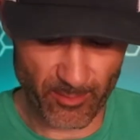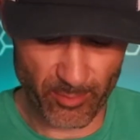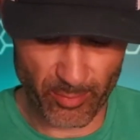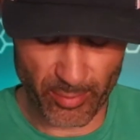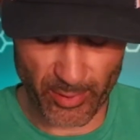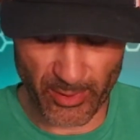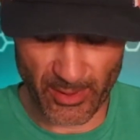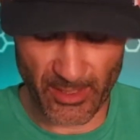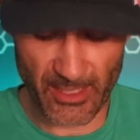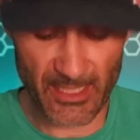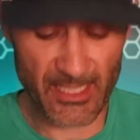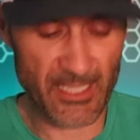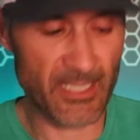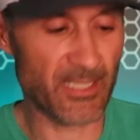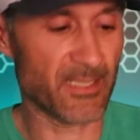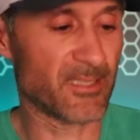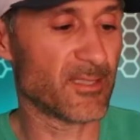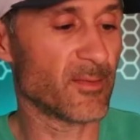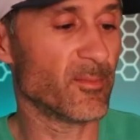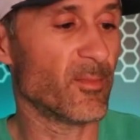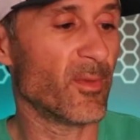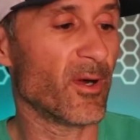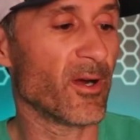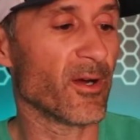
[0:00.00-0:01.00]
playing
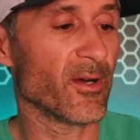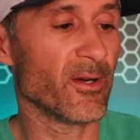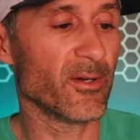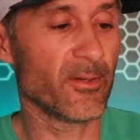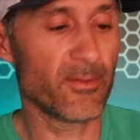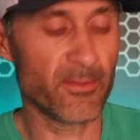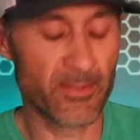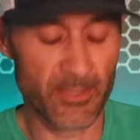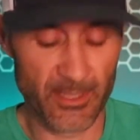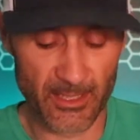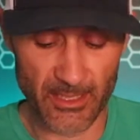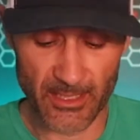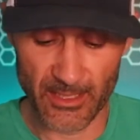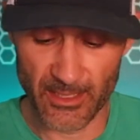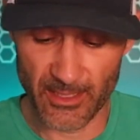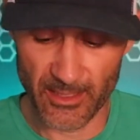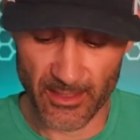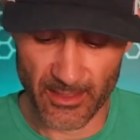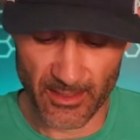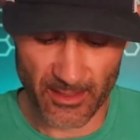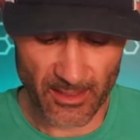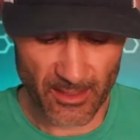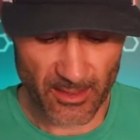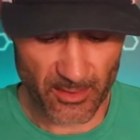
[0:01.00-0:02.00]
tomorrow.
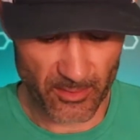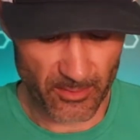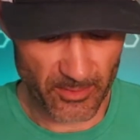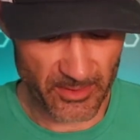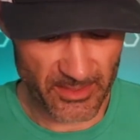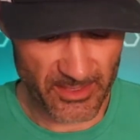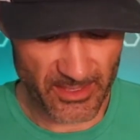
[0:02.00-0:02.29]
Oh, it's